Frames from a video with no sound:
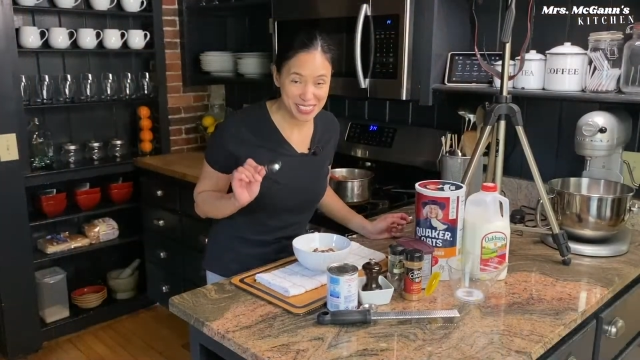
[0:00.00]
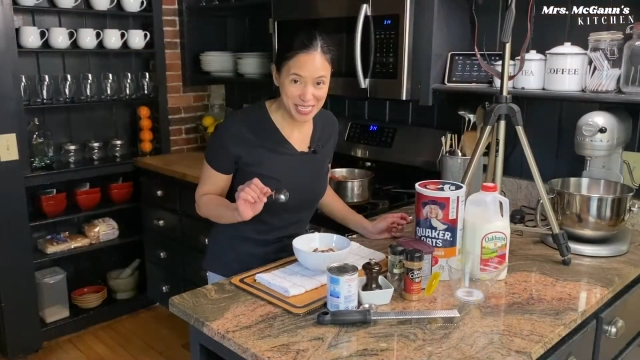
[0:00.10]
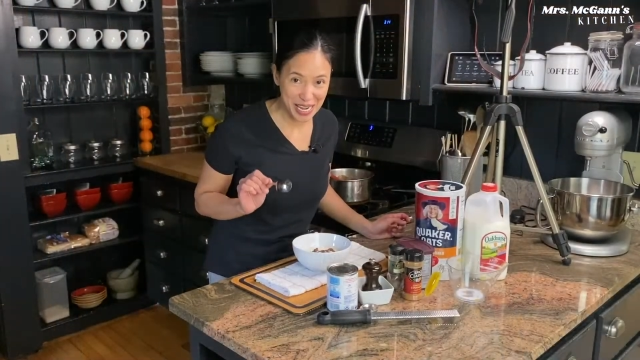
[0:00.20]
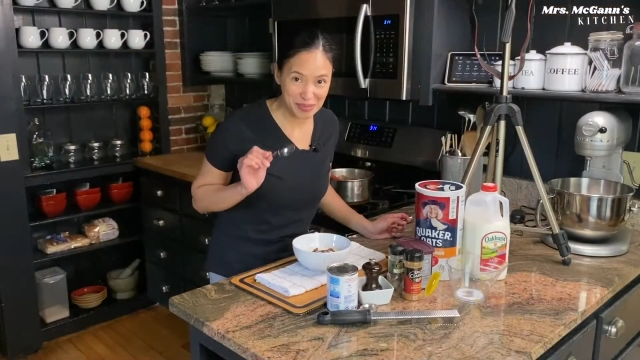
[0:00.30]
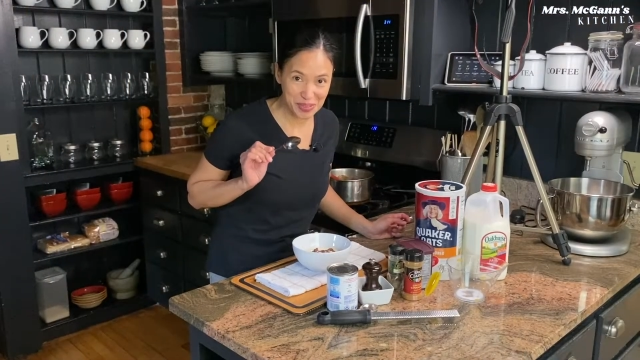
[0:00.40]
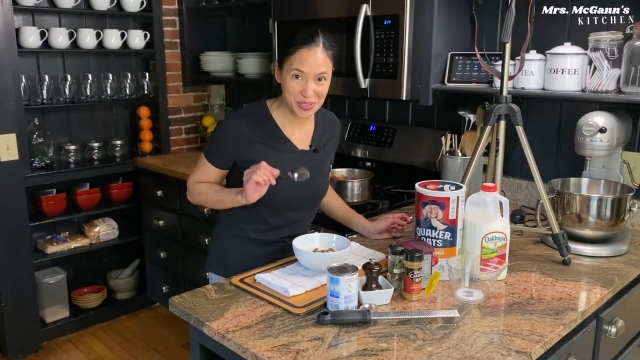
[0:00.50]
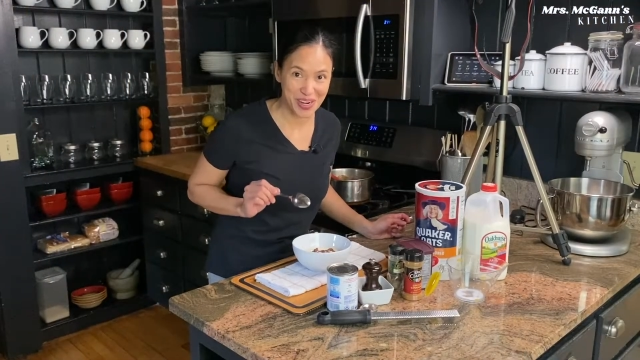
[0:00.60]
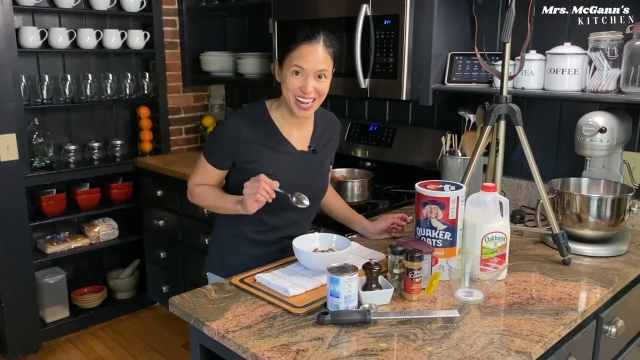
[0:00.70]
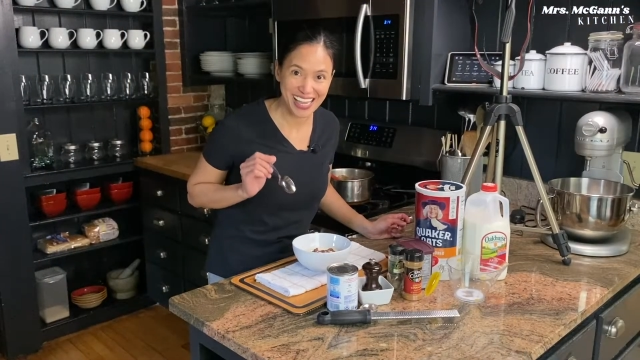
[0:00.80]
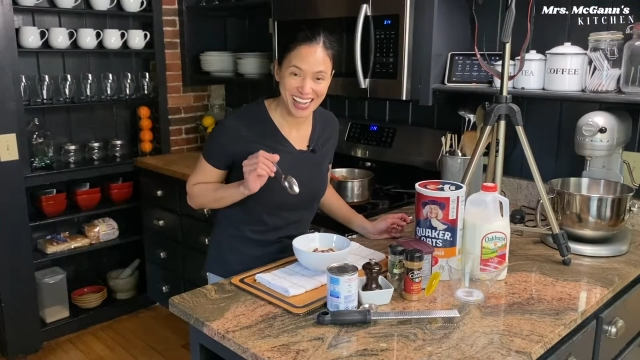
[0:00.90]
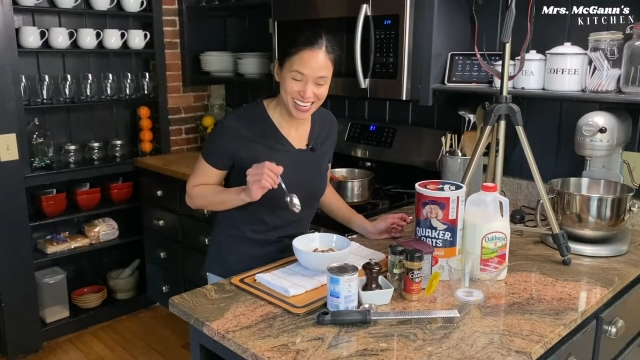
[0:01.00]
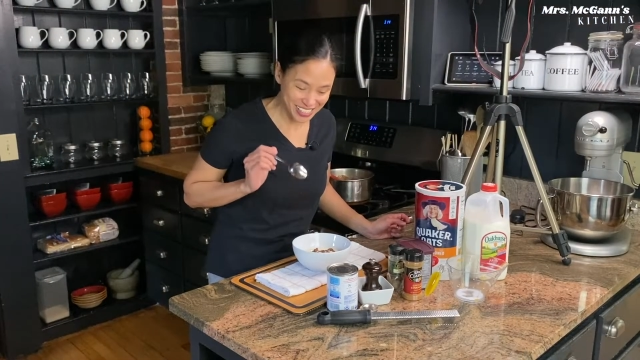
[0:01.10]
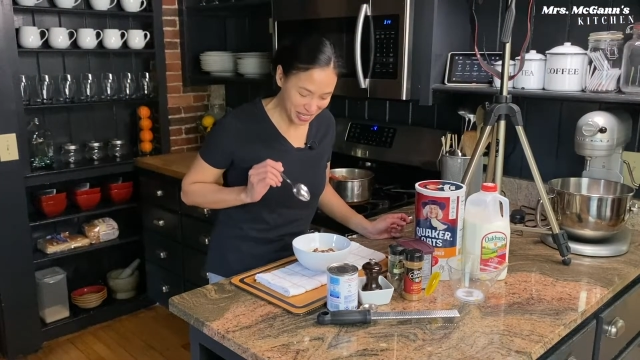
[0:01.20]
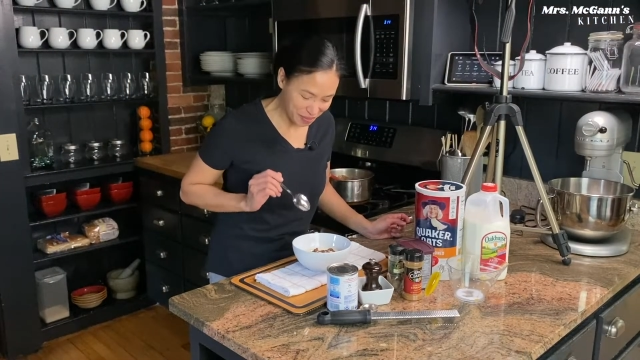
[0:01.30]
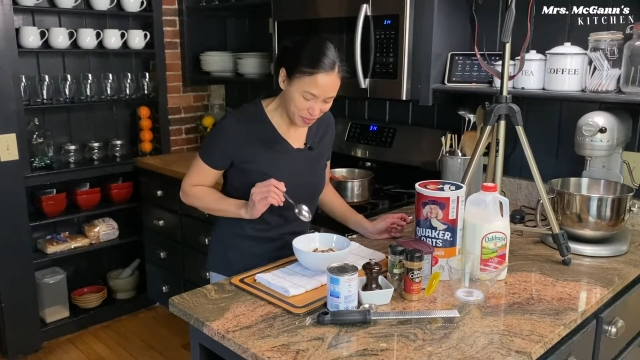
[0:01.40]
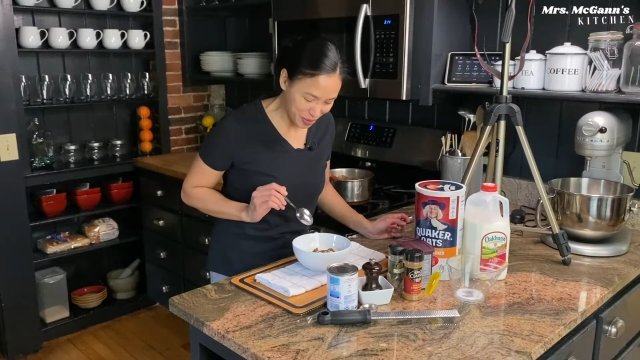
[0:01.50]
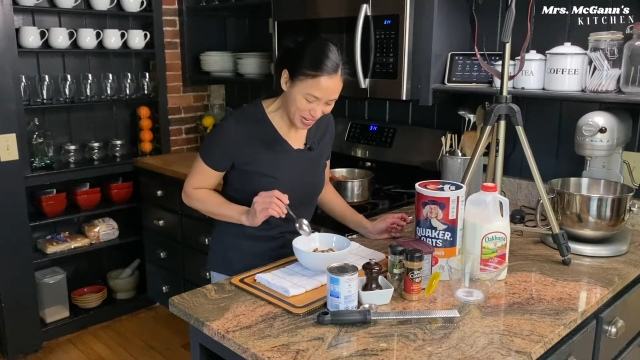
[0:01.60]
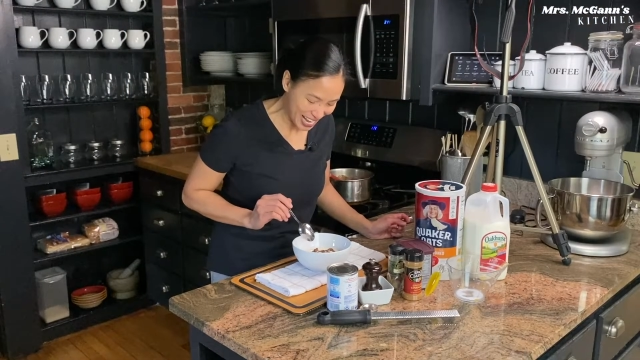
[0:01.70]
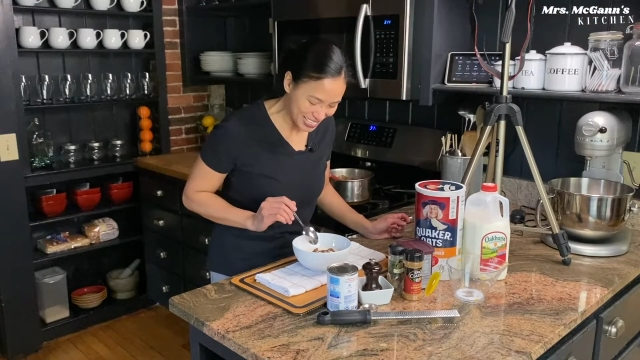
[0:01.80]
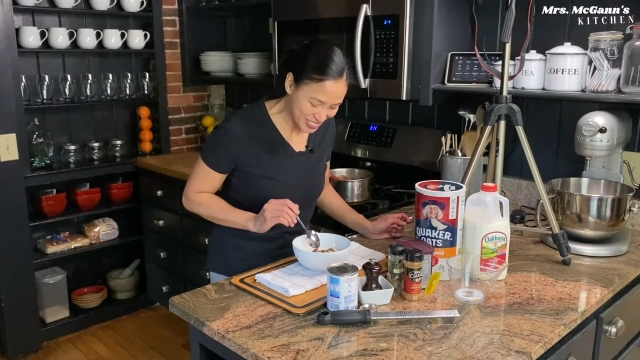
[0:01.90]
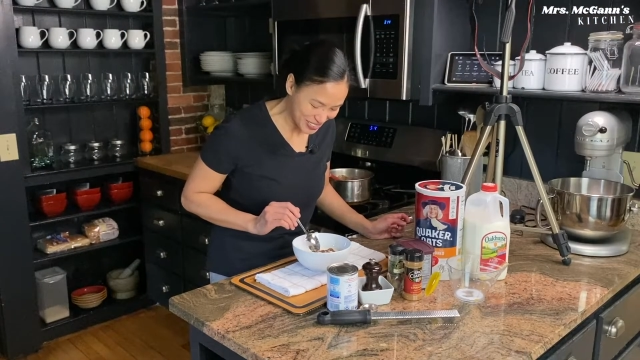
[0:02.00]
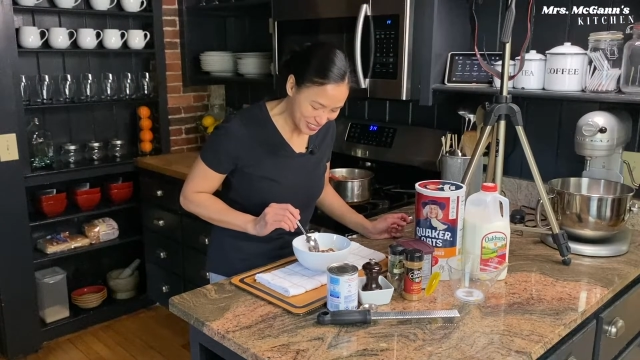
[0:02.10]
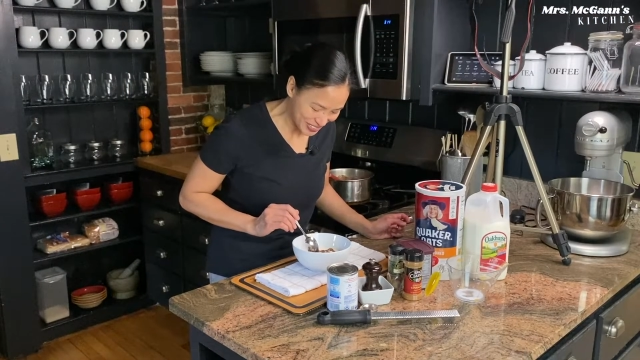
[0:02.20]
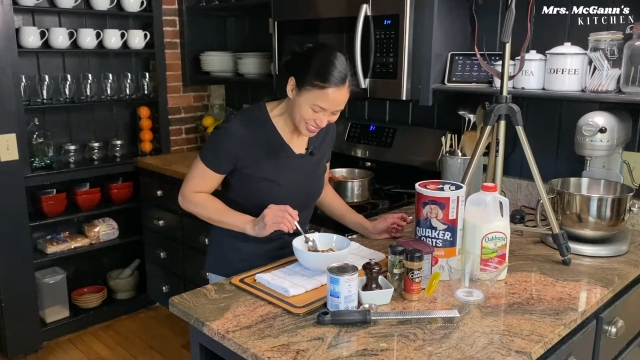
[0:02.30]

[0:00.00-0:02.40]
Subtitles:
time to try our champorado.